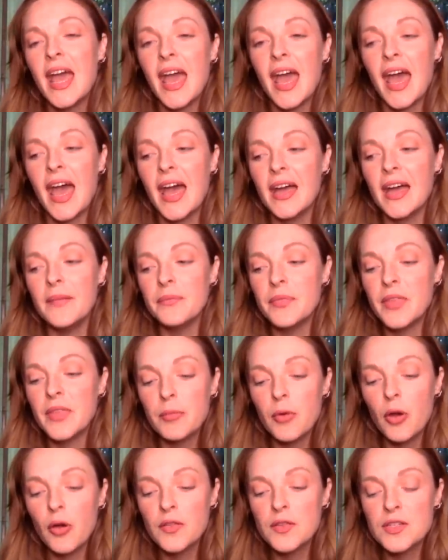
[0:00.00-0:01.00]
And they
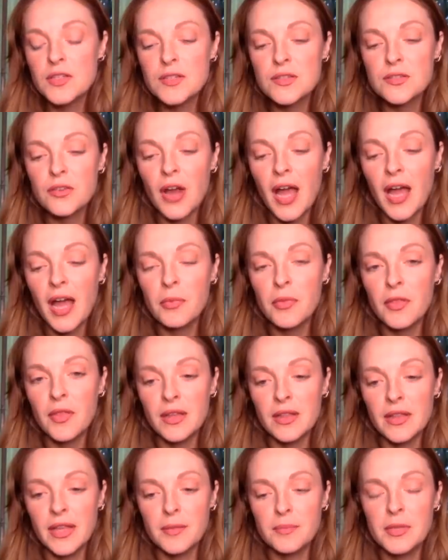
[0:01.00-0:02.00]
both describe
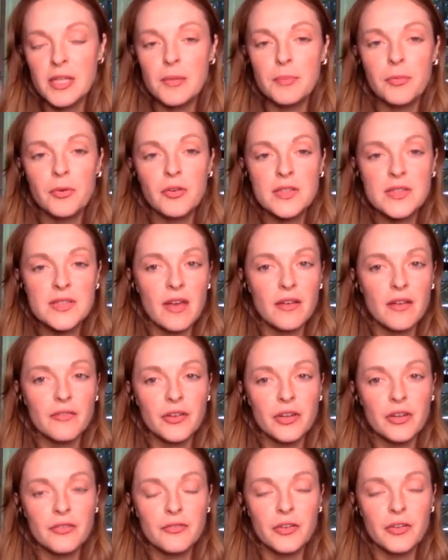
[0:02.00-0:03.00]
that like people
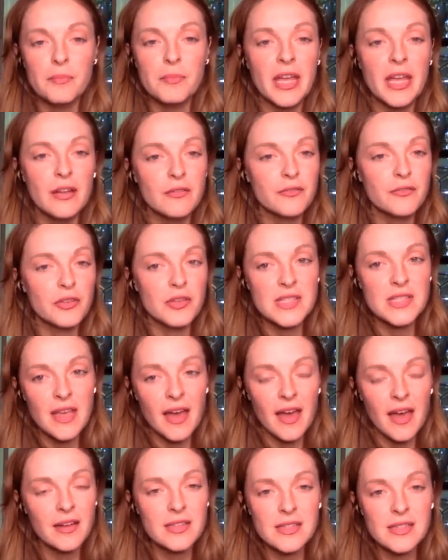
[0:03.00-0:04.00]
suffer from painful
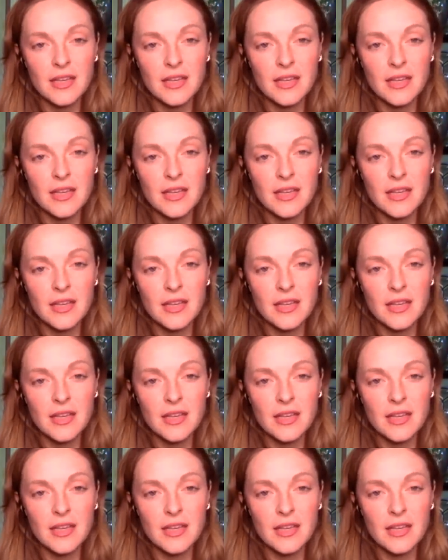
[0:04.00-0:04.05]
sex,